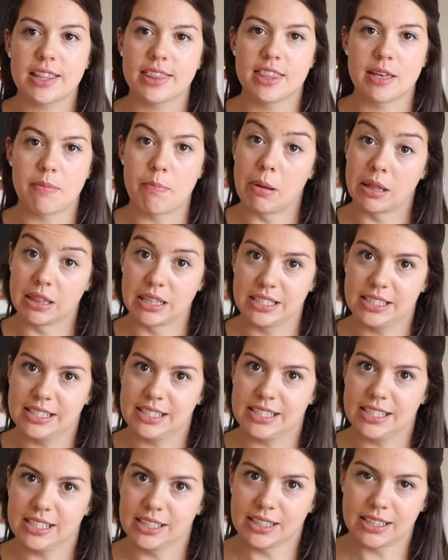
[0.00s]
the
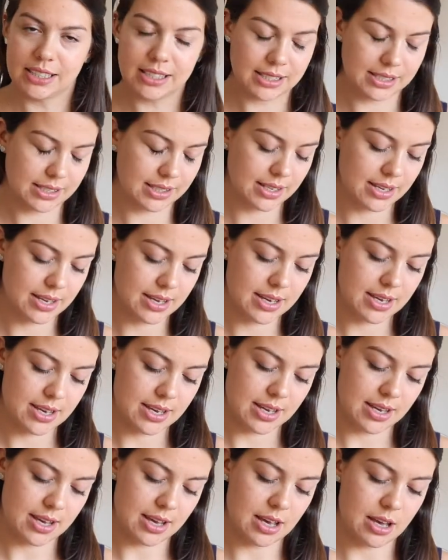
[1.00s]
Ballistics.
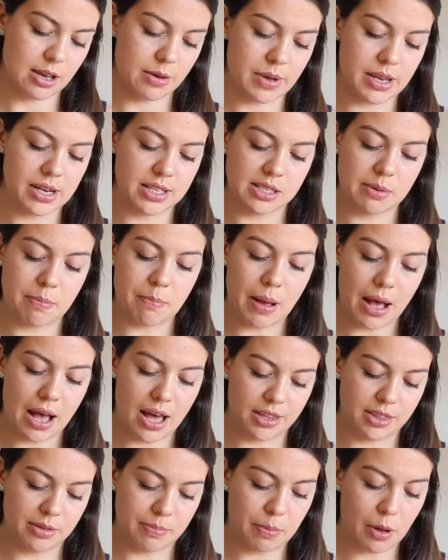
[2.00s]
It is a
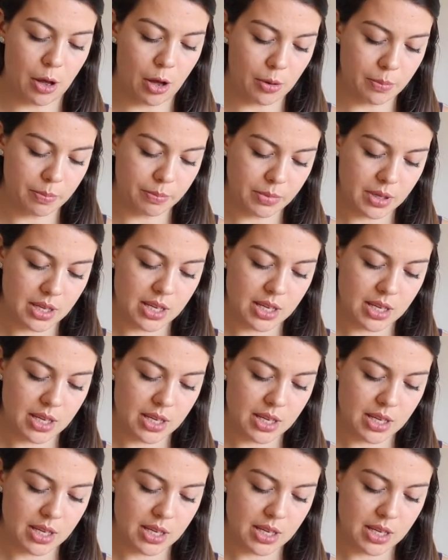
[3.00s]
bath bomb.